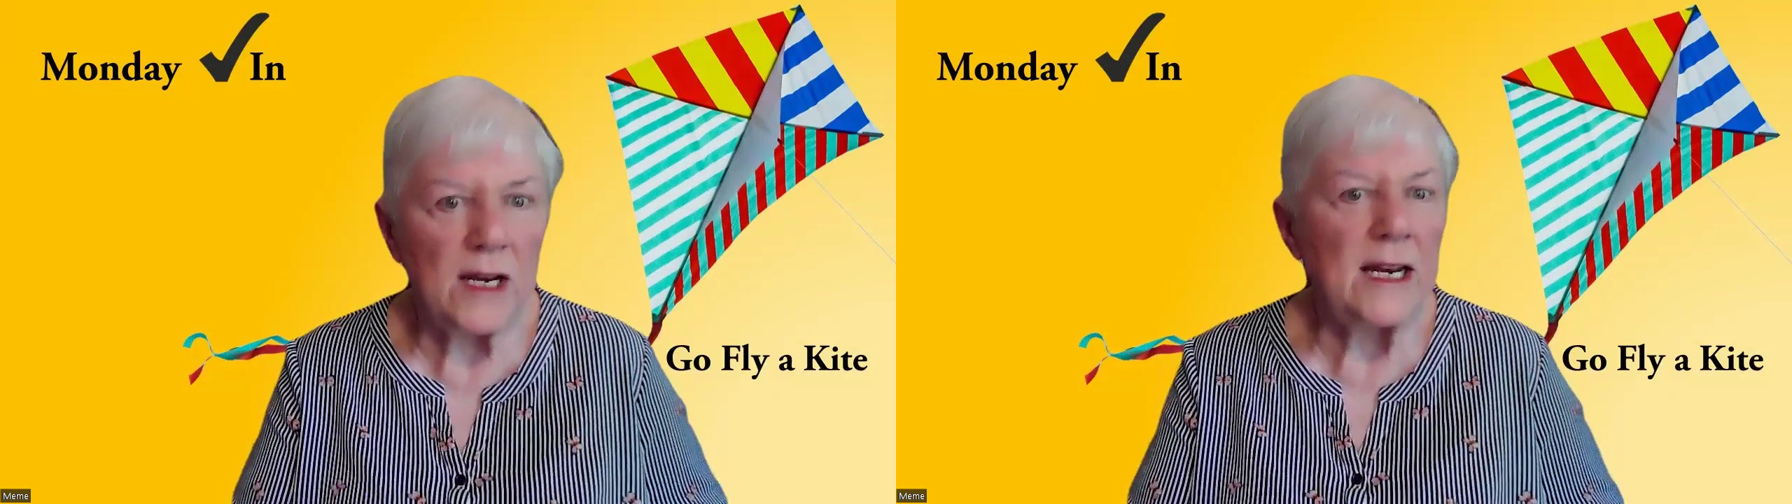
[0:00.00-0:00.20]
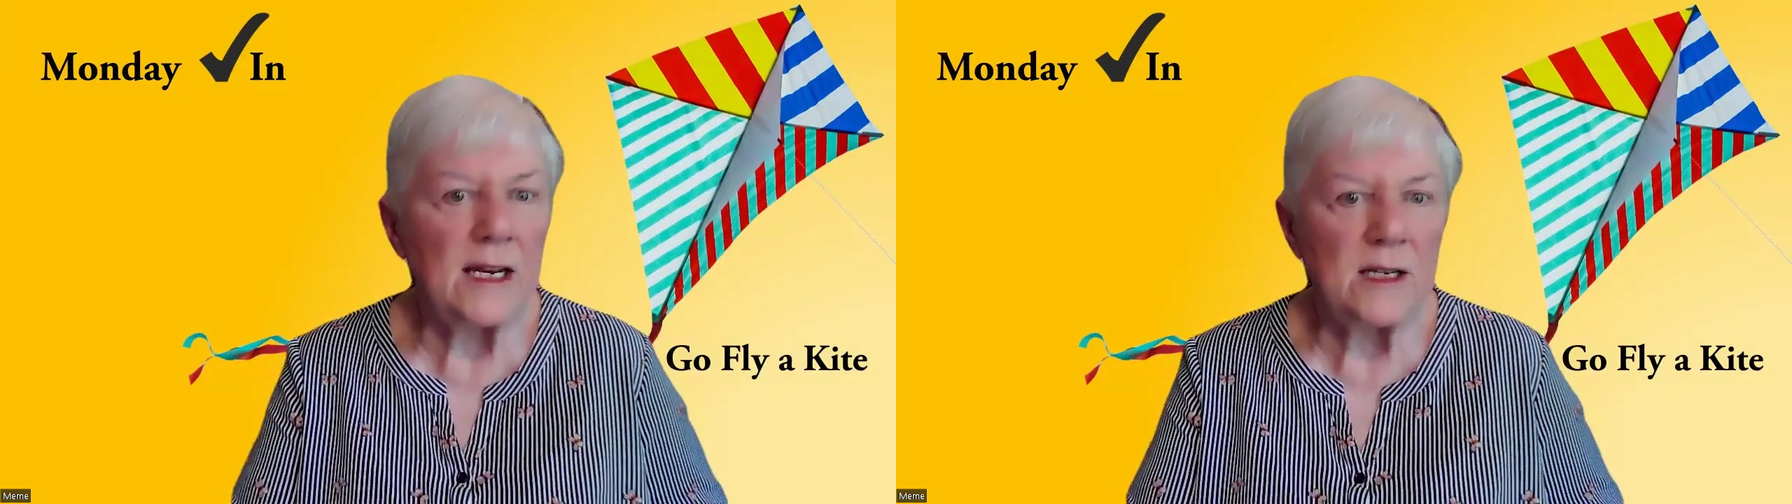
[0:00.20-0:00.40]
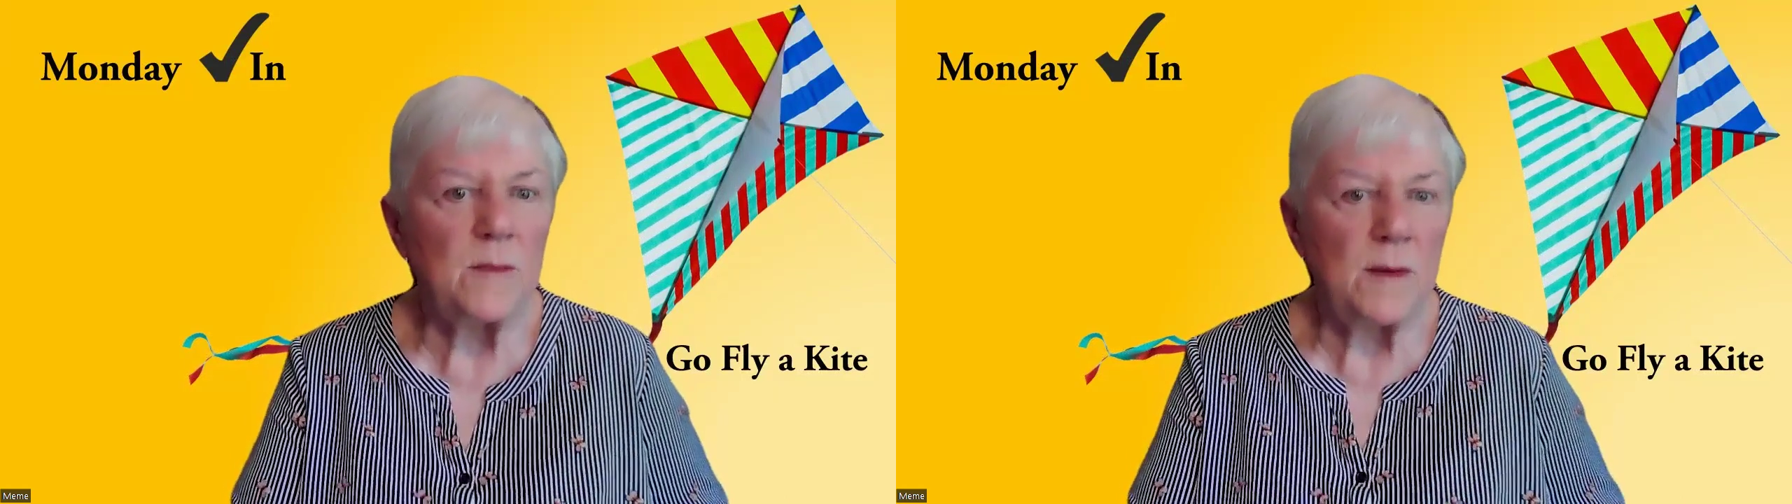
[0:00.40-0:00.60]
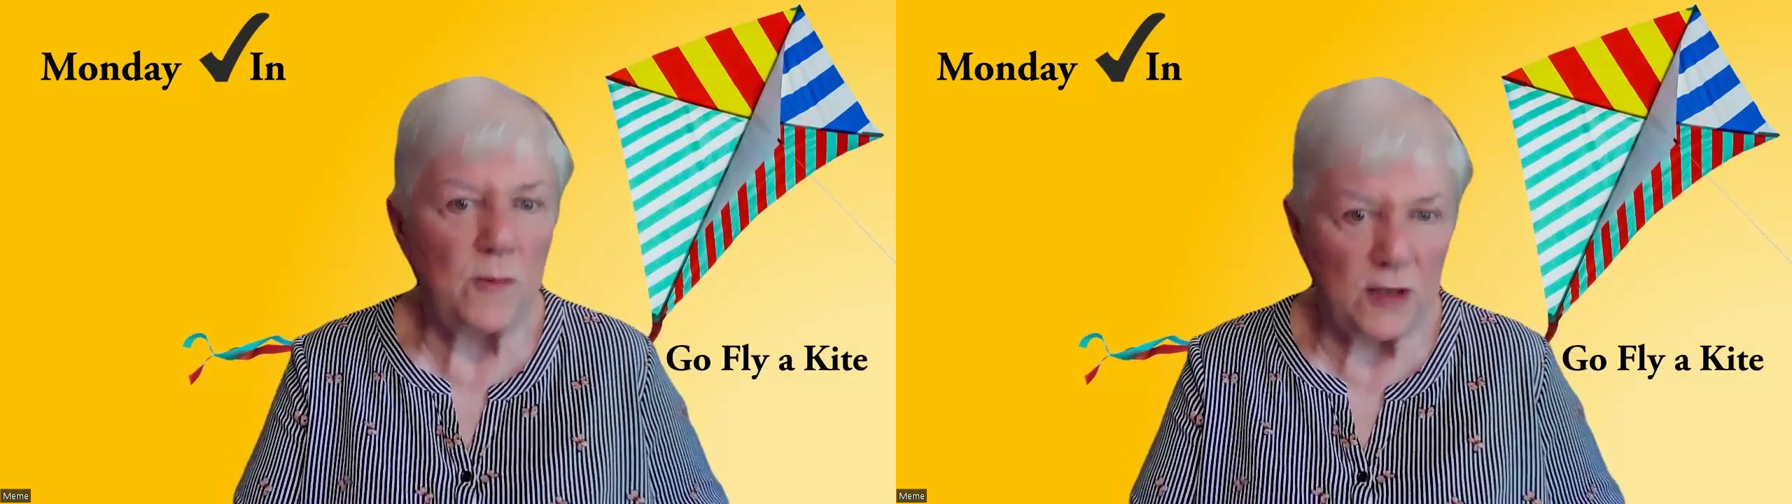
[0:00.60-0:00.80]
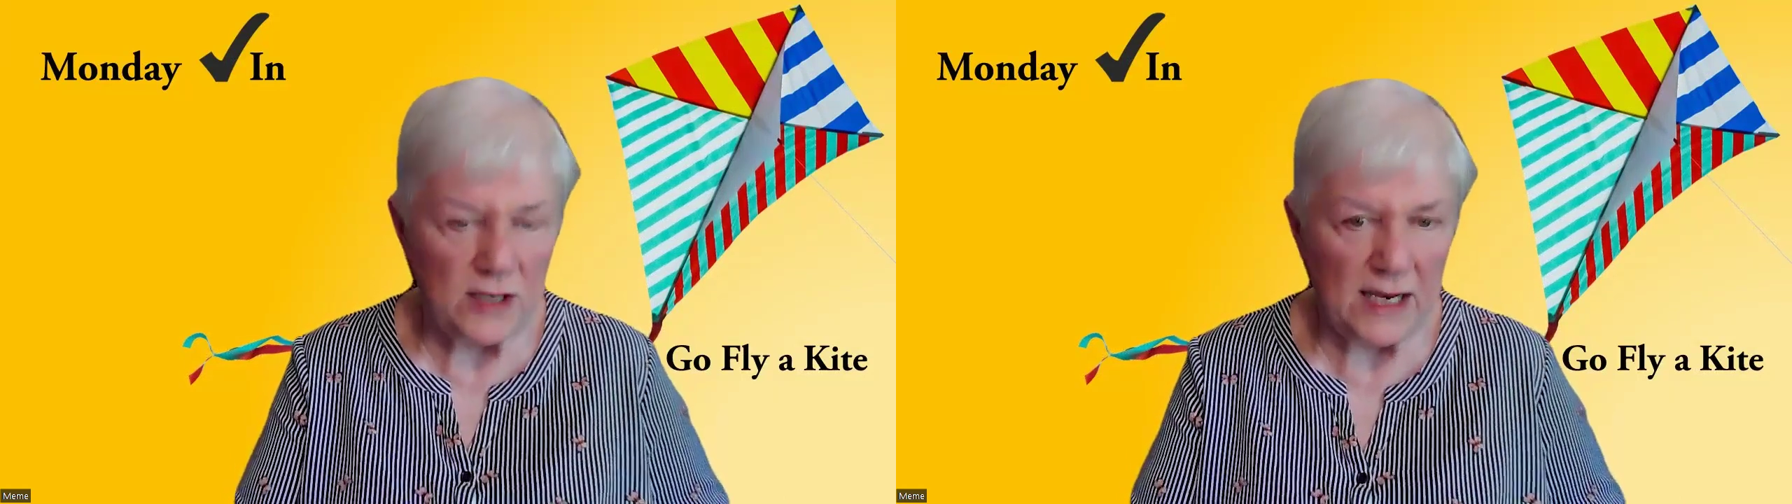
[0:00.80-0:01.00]
needed to be
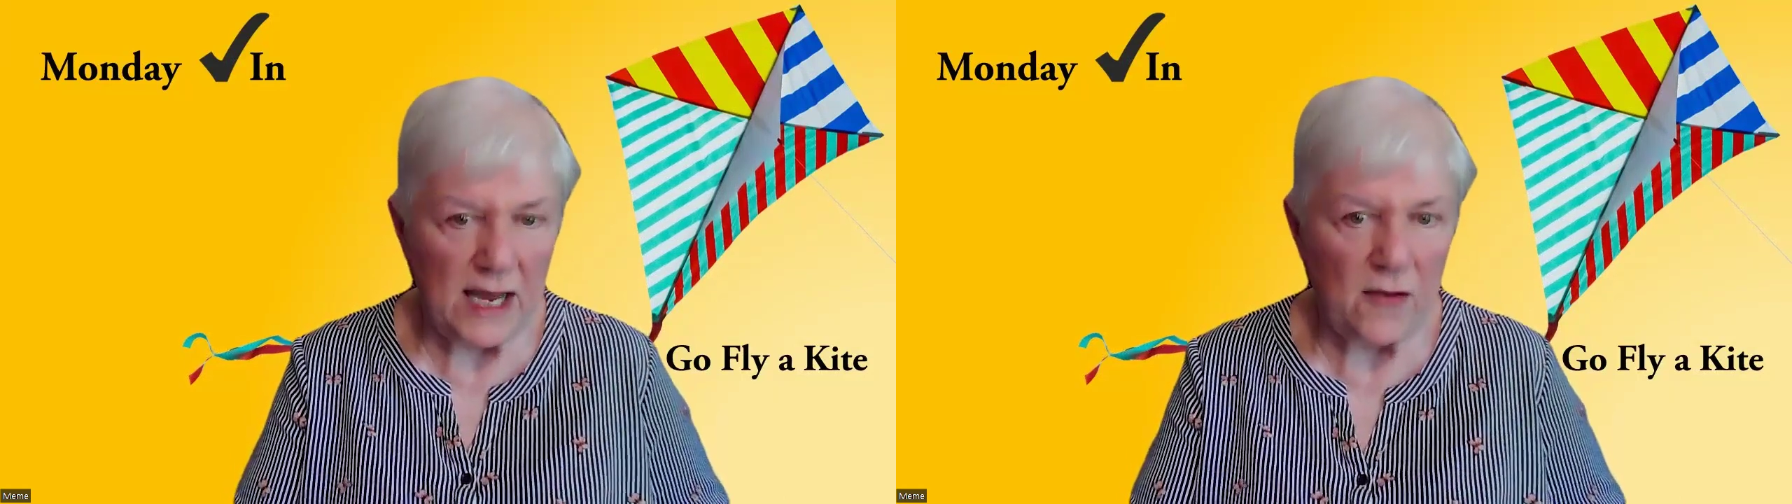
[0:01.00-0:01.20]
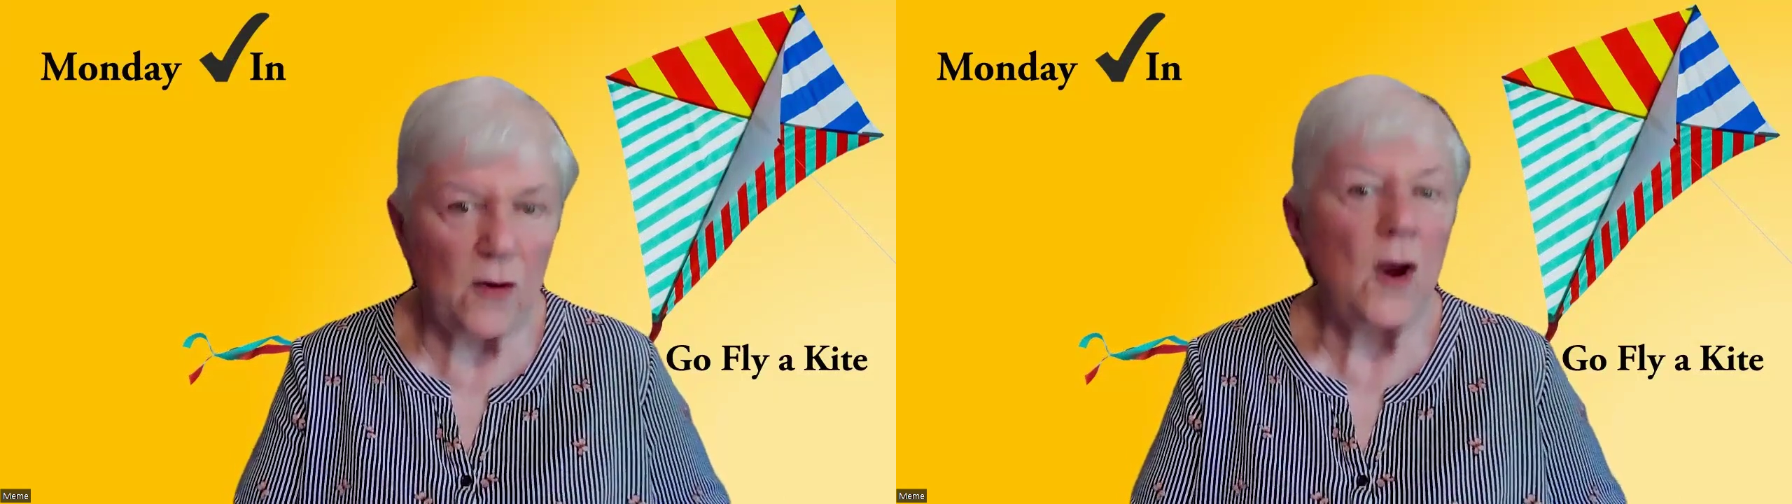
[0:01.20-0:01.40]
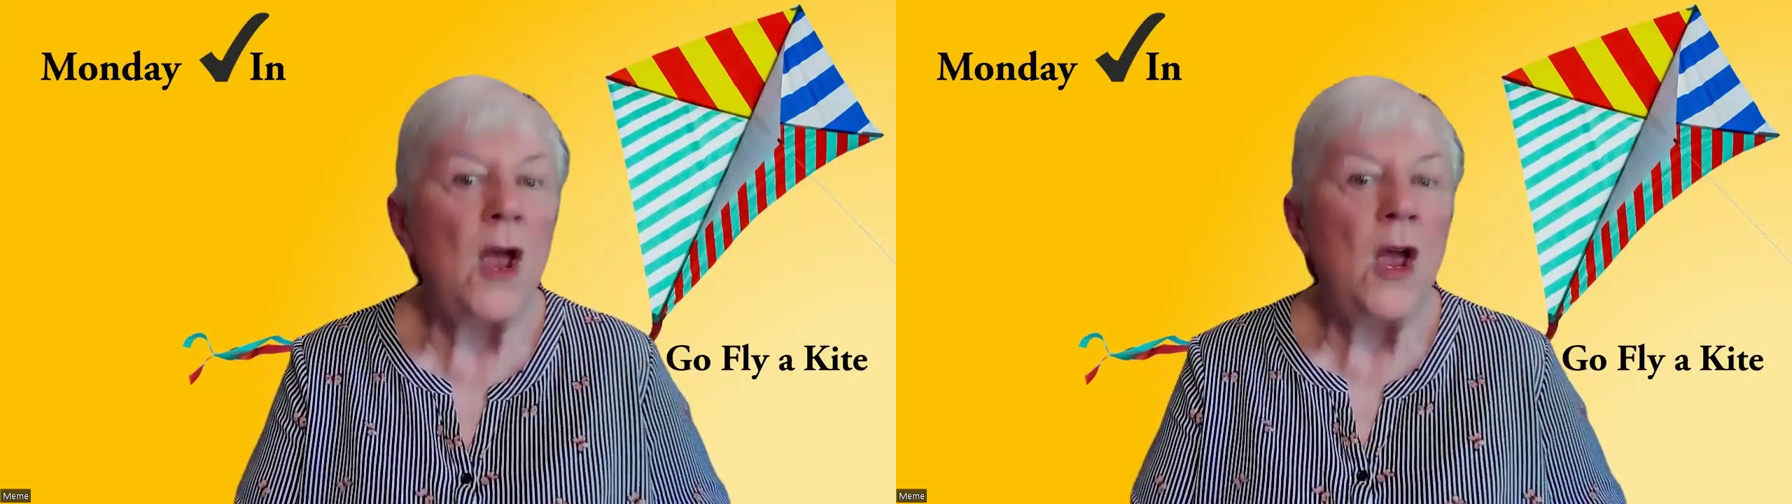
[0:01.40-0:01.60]
put together